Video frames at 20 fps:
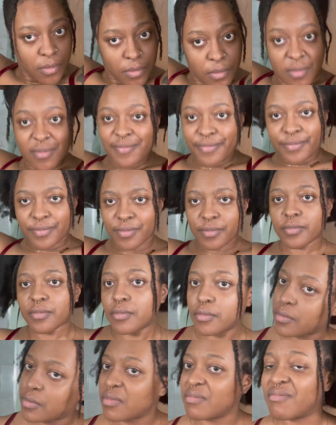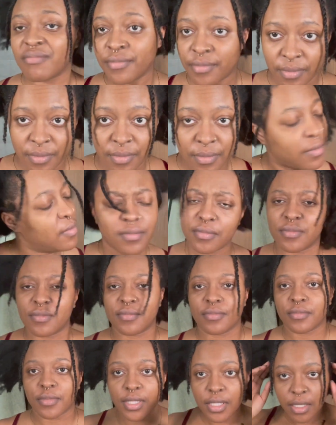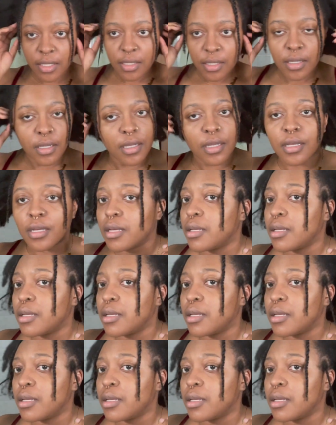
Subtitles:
So here I'm just showing you how I was wearing my